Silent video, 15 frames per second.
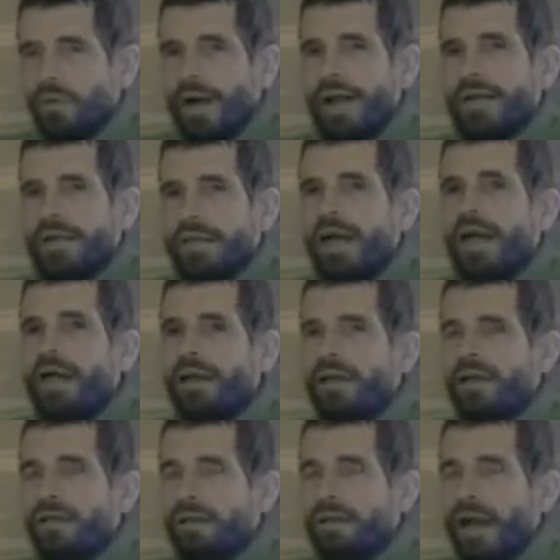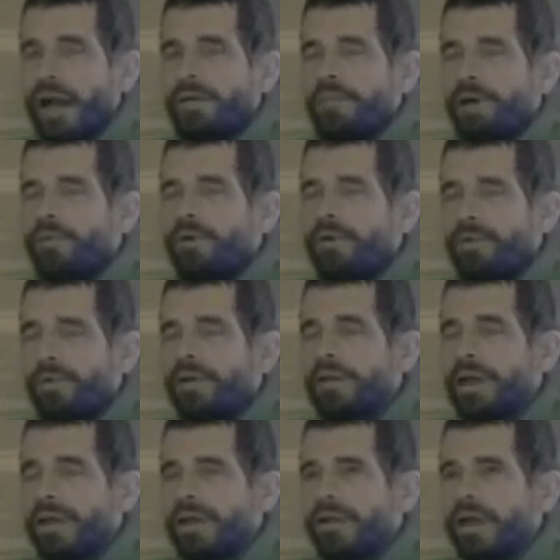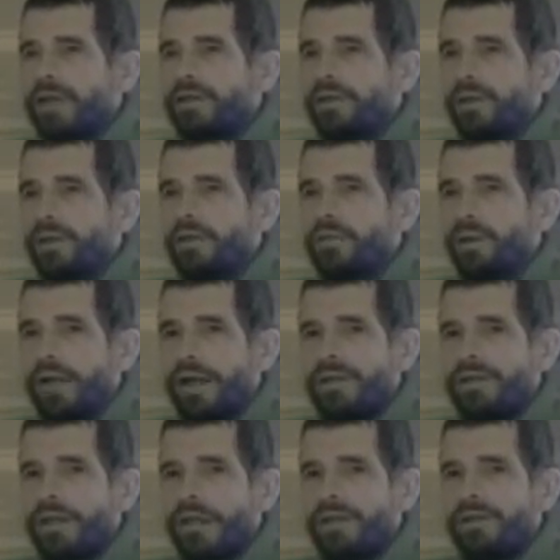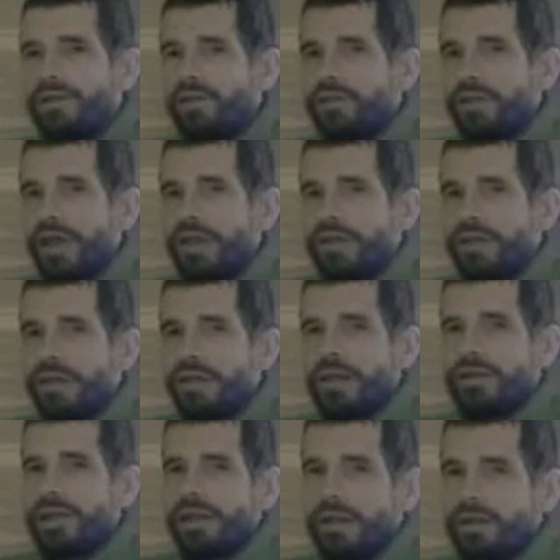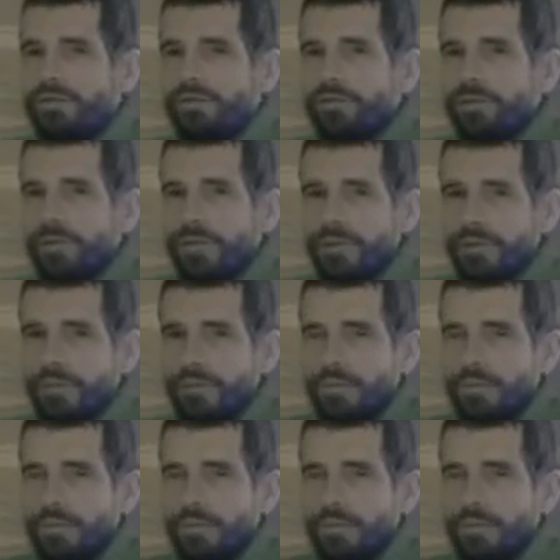What I said, I remember what that section was. What I said is the Shakti doesn't have free will.